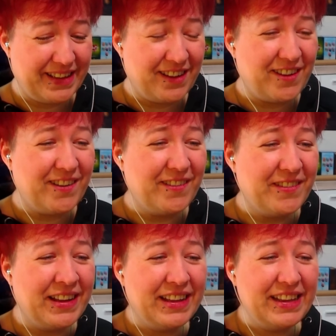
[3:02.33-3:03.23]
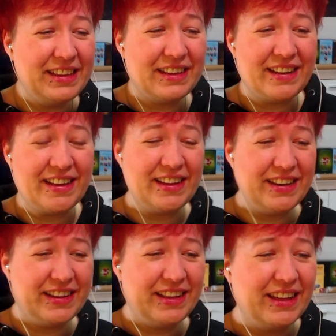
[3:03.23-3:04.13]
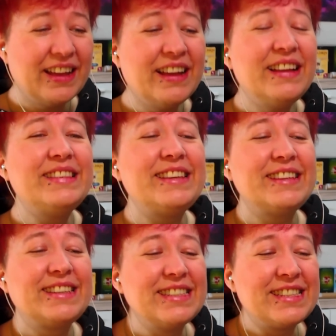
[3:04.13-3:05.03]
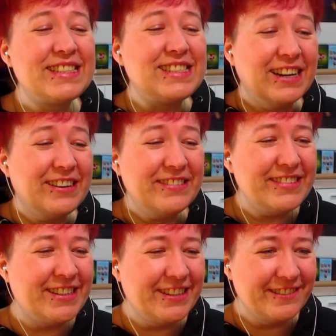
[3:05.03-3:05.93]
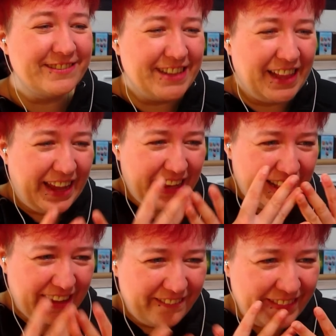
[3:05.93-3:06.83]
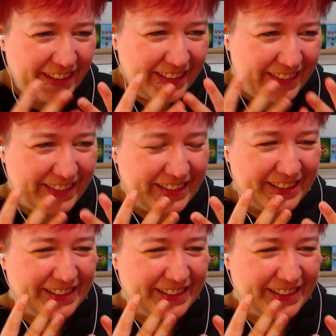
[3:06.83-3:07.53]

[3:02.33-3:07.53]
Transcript: Oh my god. This is so cool. I love this.